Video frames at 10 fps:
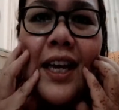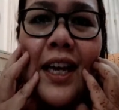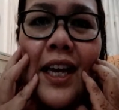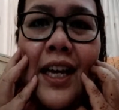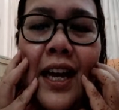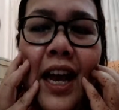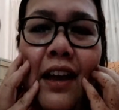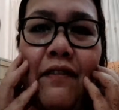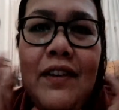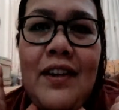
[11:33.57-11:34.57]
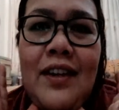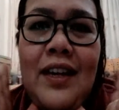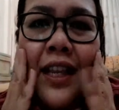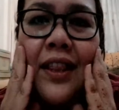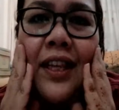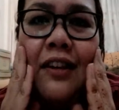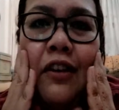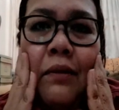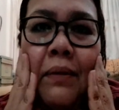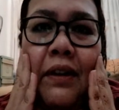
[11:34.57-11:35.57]
and I have nothing
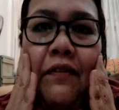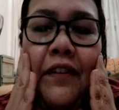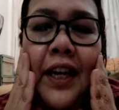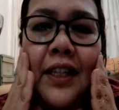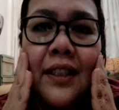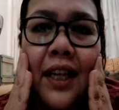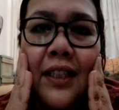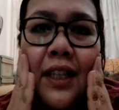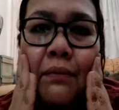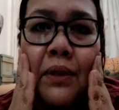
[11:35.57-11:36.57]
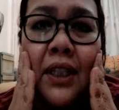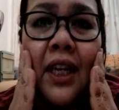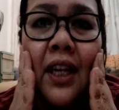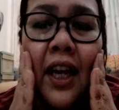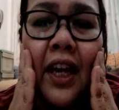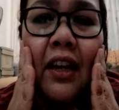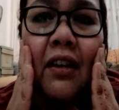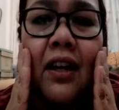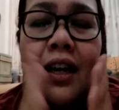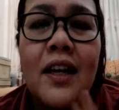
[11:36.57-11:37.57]
on my face except skincare.
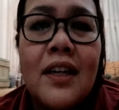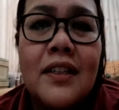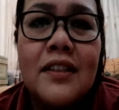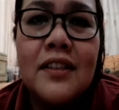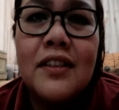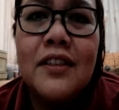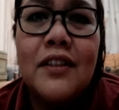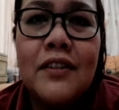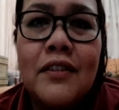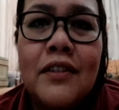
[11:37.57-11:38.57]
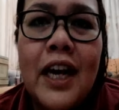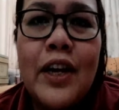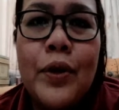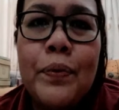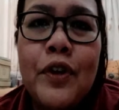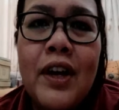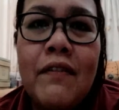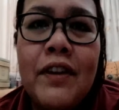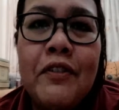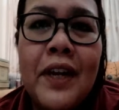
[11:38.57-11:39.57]
So I hope you
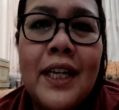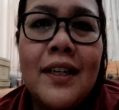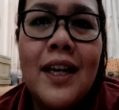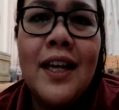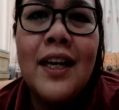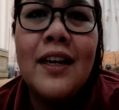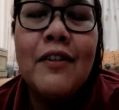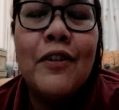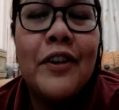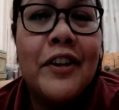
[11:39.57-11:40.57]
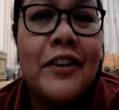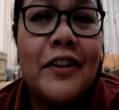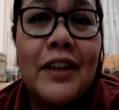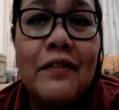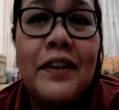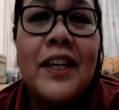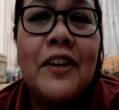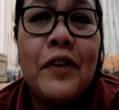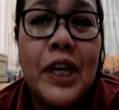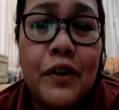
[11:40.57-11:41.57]
have a great day, or even a
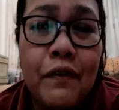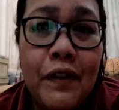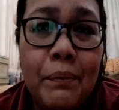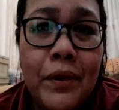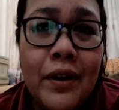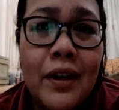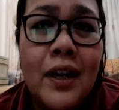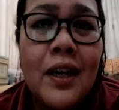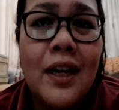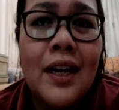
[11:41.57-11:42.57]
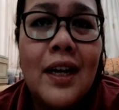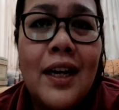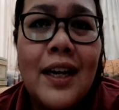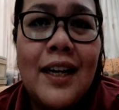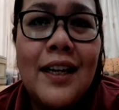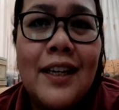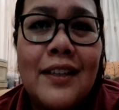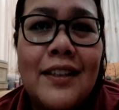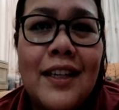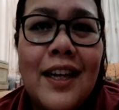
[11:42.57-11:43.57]
great November.
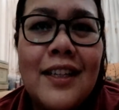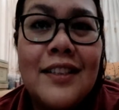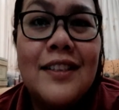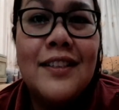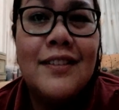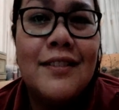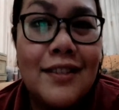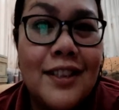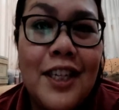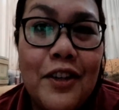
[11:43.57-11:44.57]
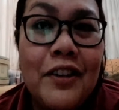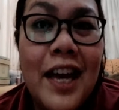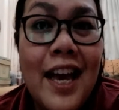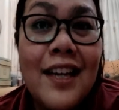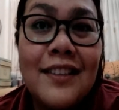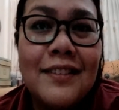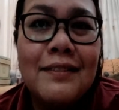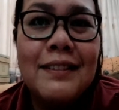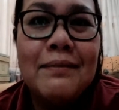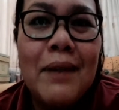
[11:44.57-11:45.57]
I'll see you again.
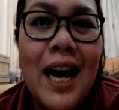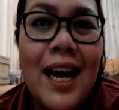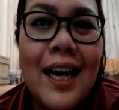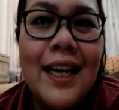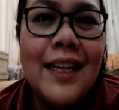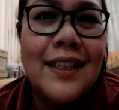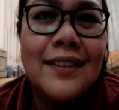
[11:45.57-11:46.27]
Bye.